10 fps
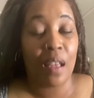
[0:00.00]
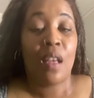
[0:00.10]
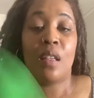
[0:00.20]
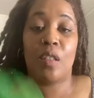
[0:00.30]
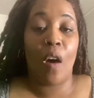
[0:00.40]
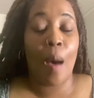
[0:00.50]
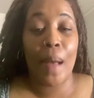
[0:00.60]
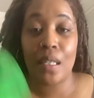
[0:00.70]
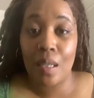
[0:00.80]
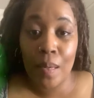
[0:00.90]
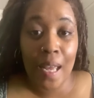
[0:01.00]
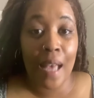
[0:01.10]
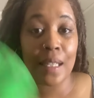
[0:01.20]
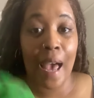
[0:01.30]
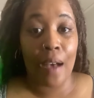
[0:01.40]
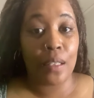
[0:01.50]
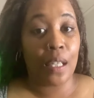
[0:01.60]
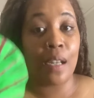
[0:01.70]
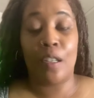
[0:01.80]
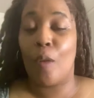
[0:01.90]
so all my Geminis out
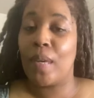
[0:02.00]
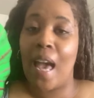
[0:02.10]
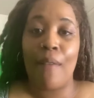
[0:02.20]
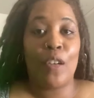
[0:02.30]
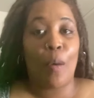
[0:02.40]
there, don't be having